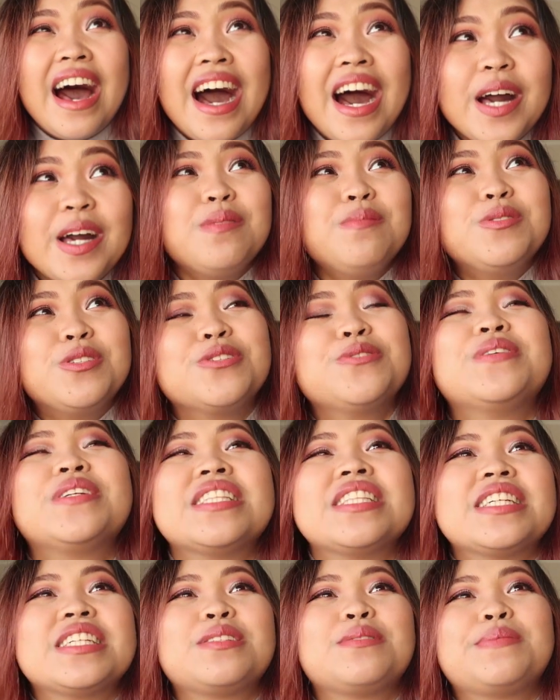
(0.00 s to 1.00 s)
I'm
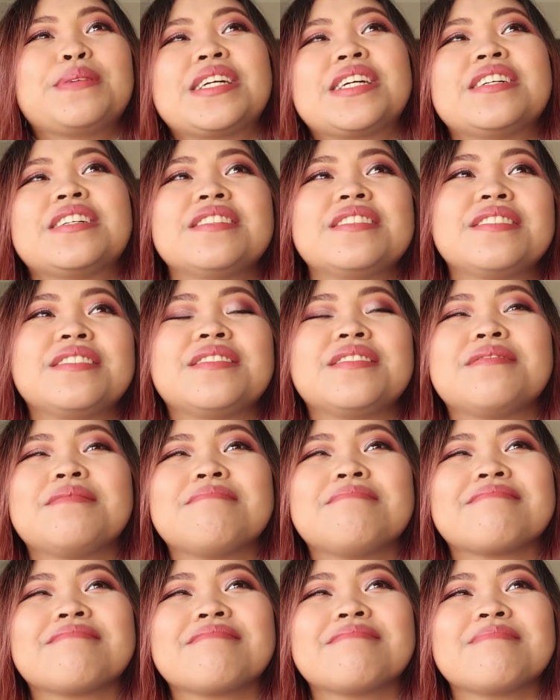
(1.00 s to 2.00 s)
doing this because
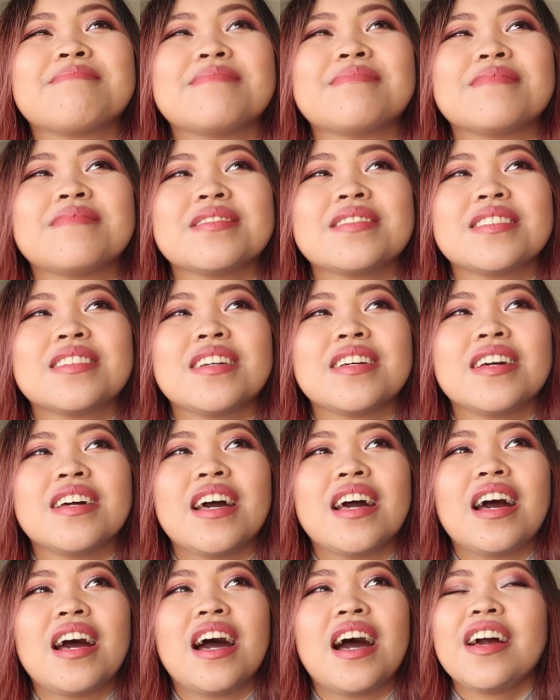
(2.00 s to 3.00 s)

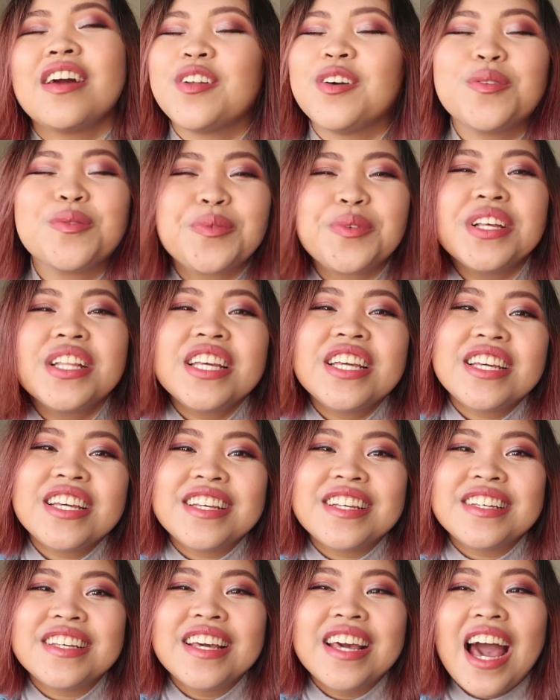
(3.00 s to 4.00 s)

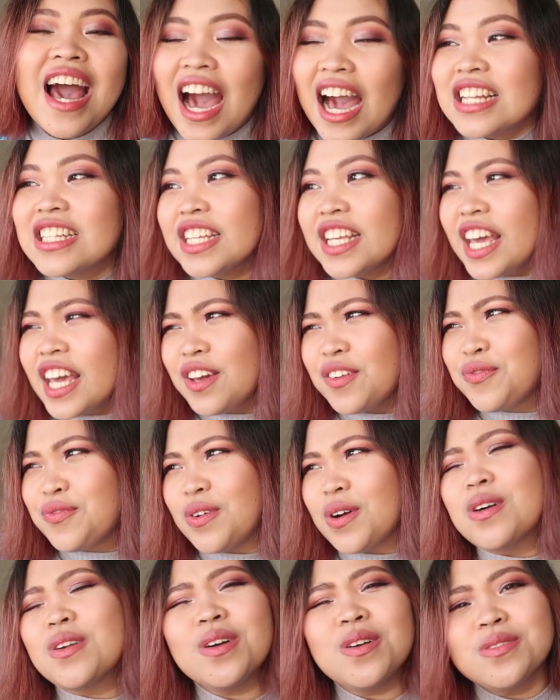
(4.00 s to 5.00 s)
I take
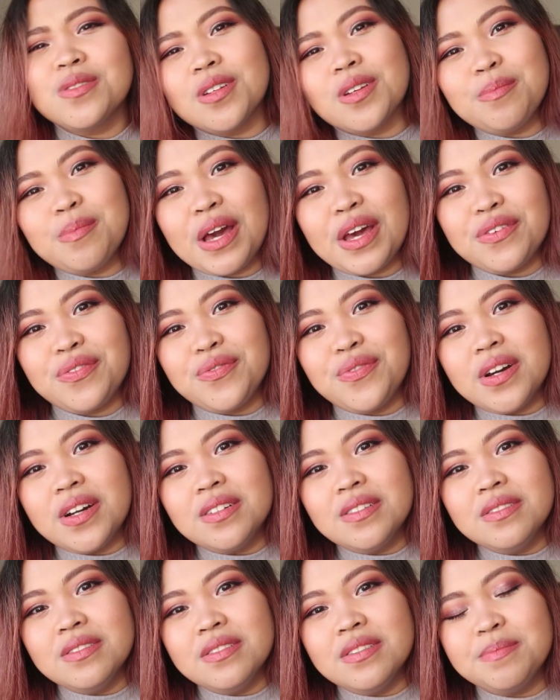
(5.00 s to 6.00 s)
photos on my
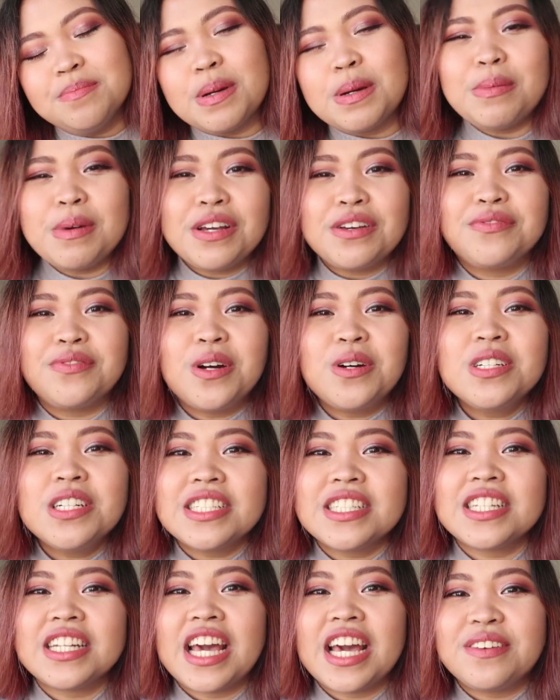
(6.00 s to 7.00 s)
phone, but my phone
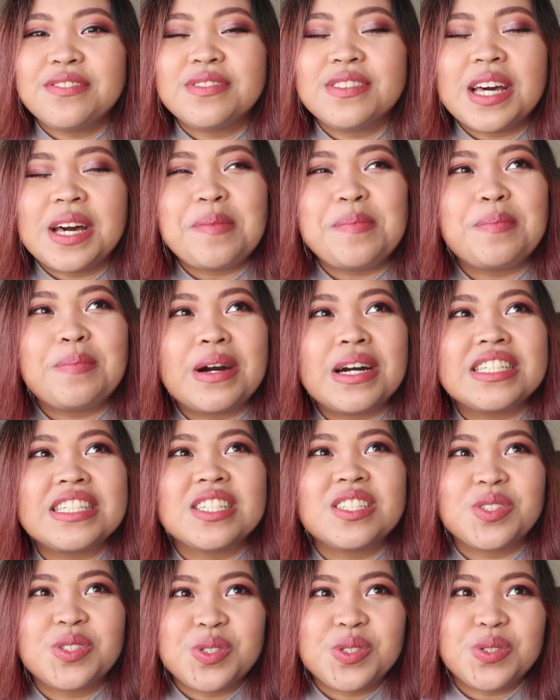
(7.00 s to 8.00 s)
doesn't have that
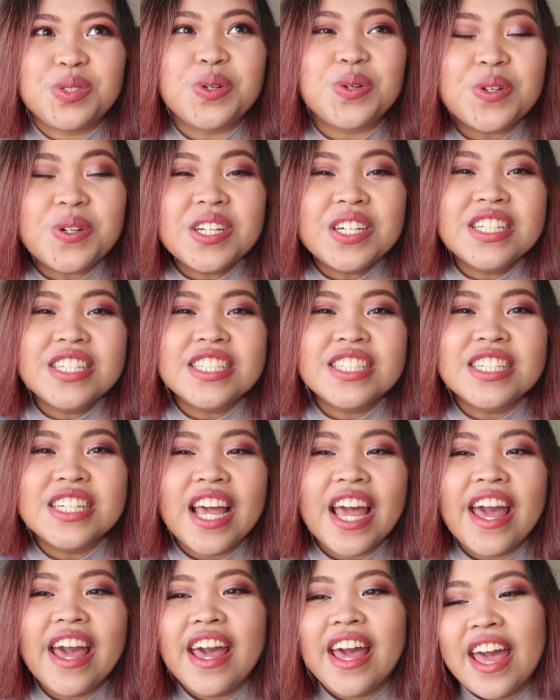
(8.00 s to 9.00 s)
much storage,
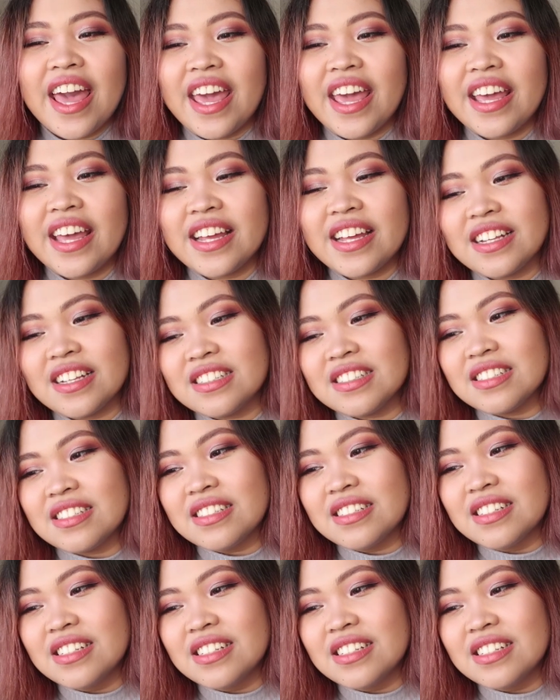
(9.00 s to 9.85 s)
and